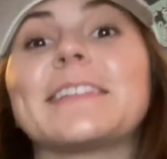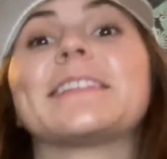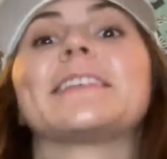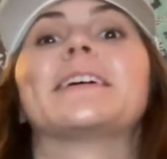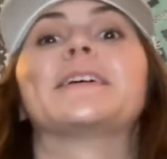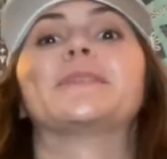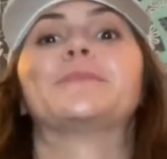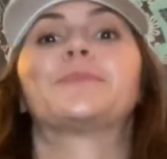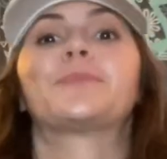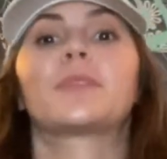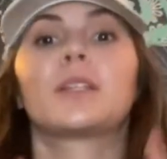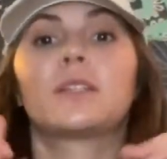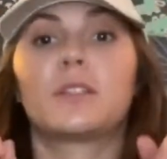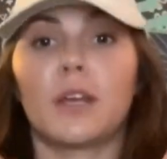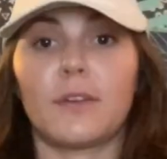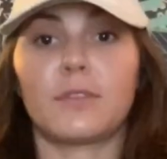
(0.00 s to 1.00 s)
So
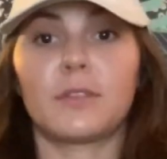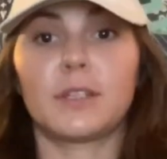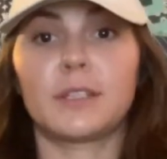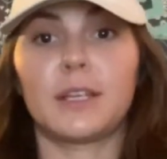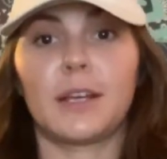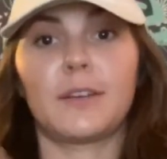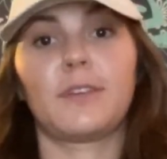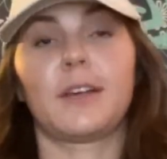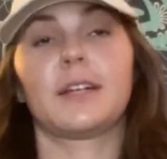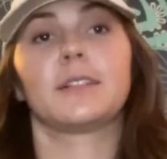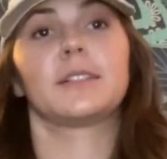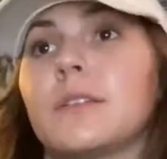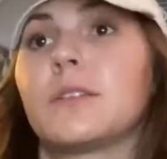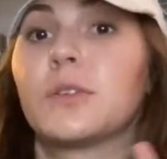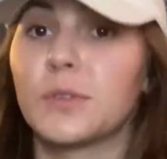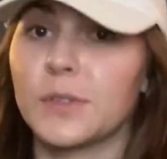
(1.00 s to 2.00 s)
definitely take
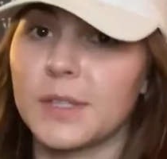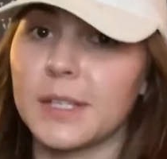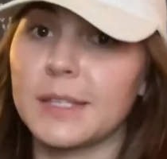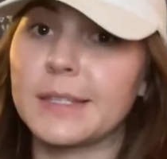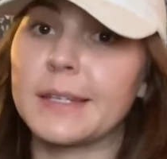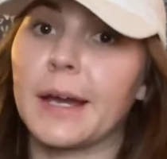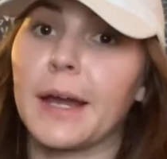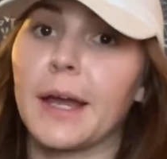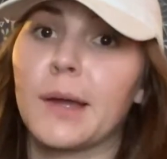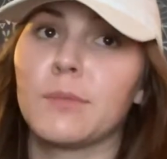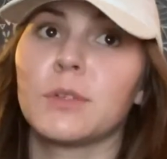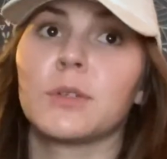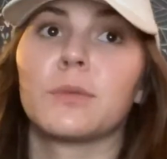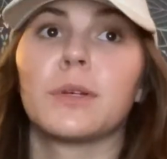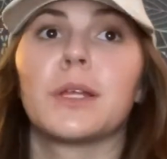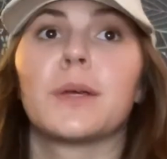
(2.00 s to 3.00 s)
advantage. Use this time
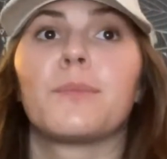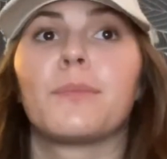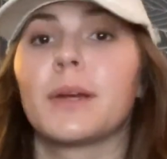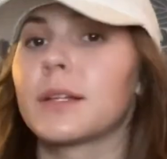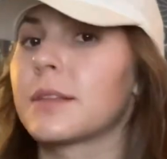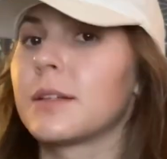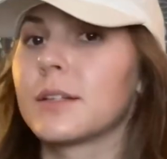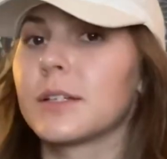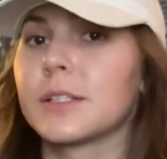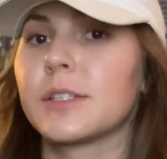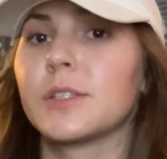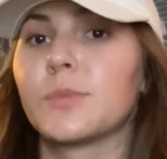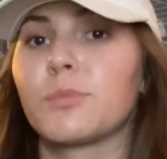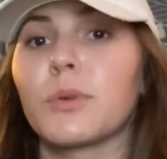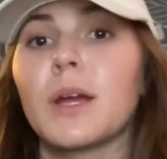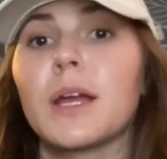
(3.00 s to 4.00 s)
to really pick the
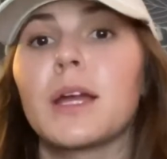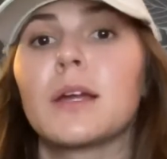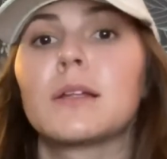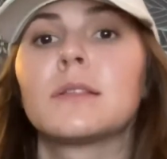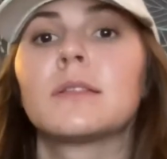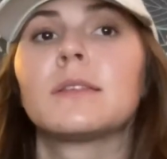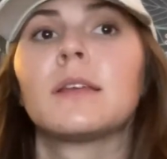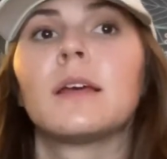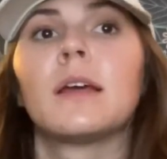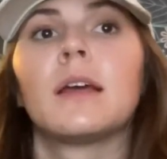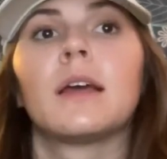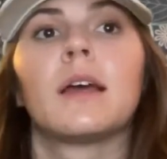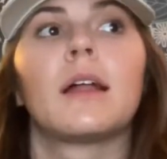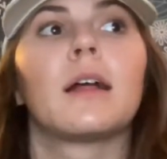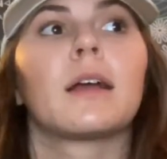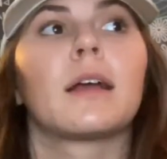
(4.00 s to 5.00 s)
nurses' brains,
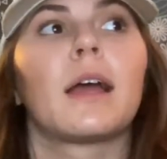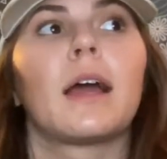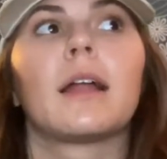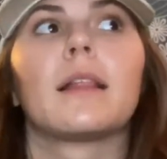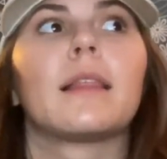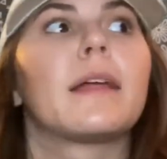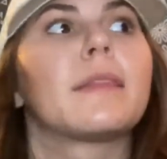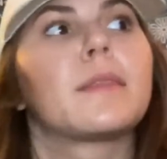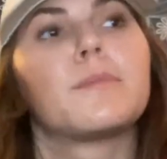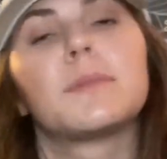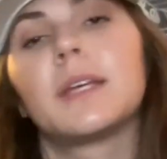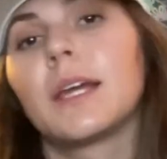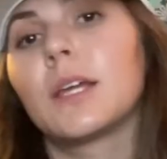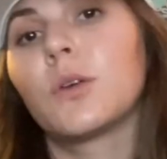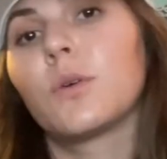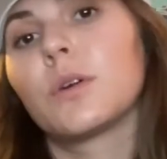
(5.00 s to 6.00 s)
let them
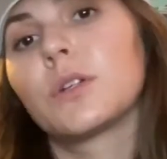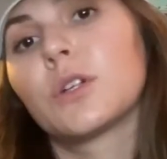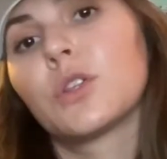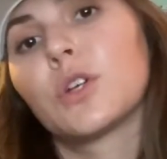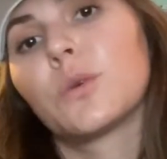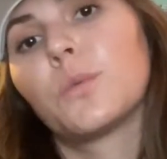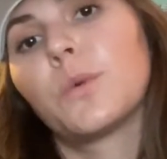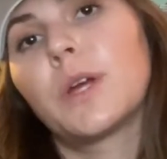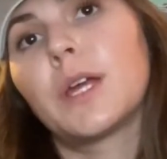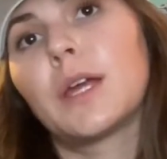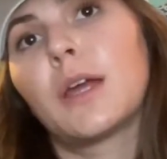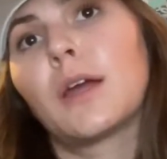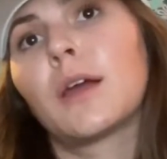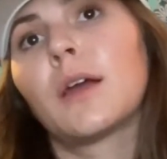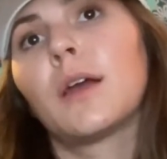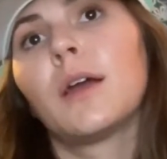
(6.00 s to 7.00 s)
take you under their
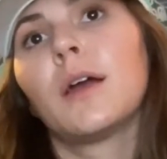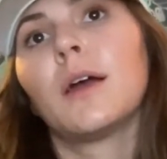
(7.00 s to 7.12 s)
wing.